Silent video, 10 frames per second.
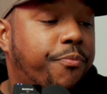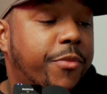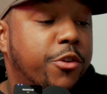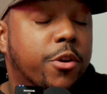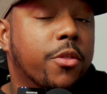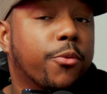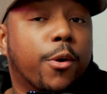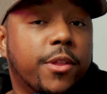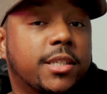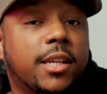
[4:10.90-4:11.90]
you can
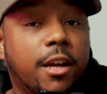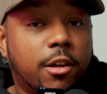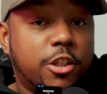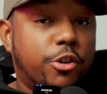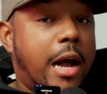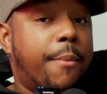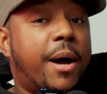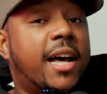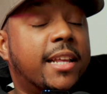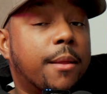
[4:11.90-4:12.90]
throw this thing on a
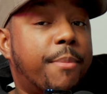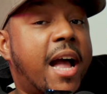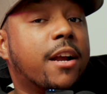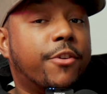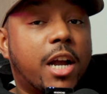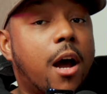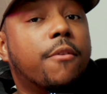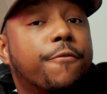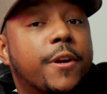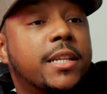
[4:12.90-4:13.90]
tripod at the back of a
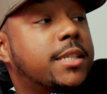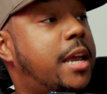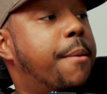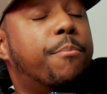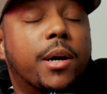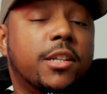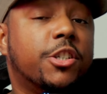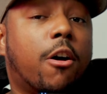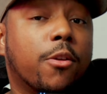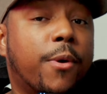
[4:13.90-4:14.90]
conference and punch
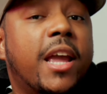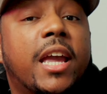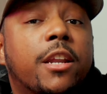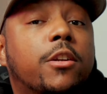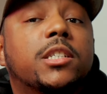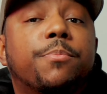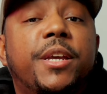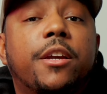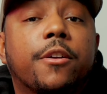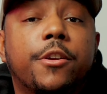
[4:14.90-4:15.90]
all the way in on the
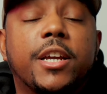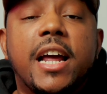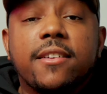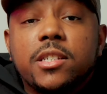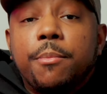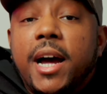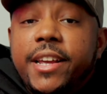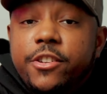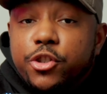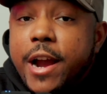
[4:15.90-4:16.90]
speaker. You can have
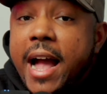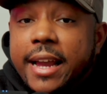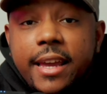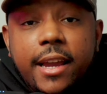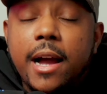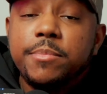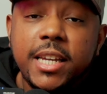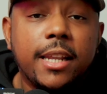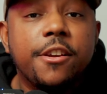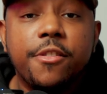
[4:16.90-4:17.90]
somebody tracking. I'm
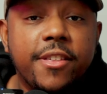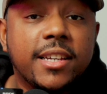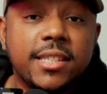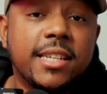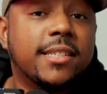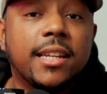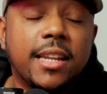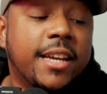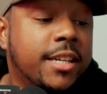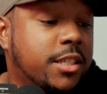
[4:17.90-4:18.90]
telling you, this is the
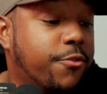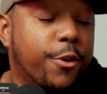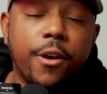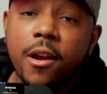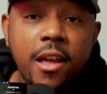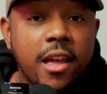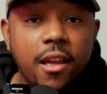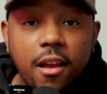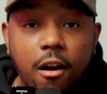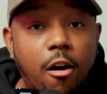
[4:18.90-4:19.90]
lens for
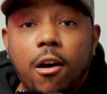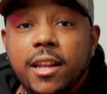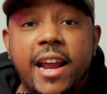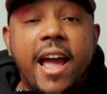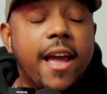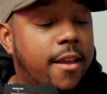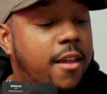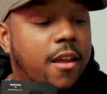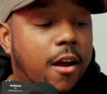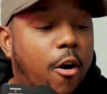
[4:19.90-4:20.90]
all of that.
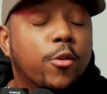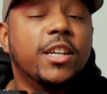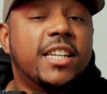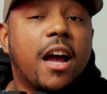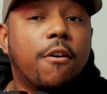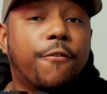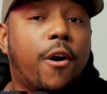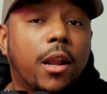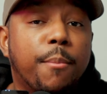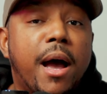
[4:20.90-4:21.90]
Only
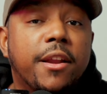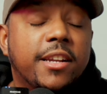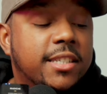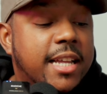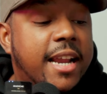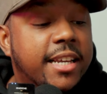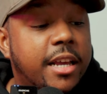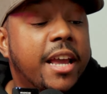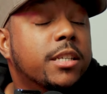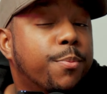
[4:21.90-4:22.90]
downfall about it is that
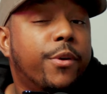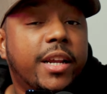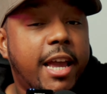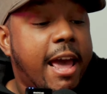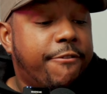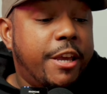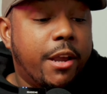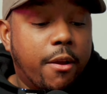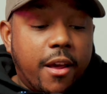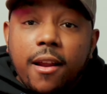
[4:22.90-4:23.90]
it is pretty heavy.
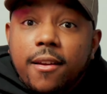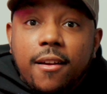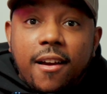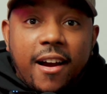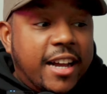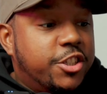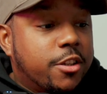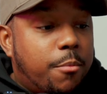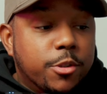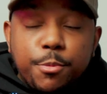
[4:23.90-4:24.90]
I just
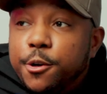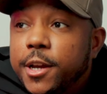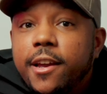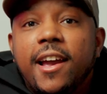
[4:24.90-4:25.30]
almost broke it.